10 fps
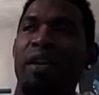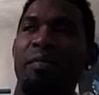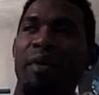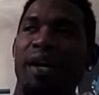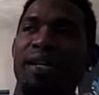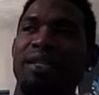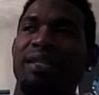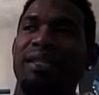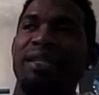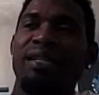Red
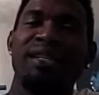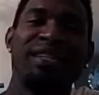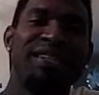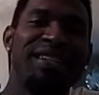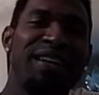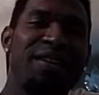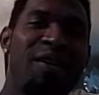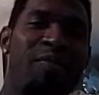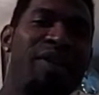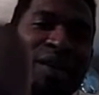man, see,
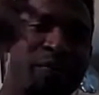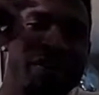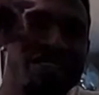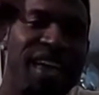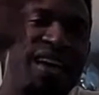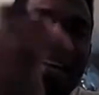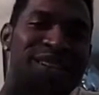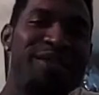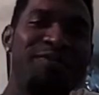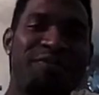pick up
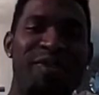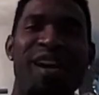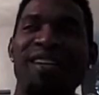yourself.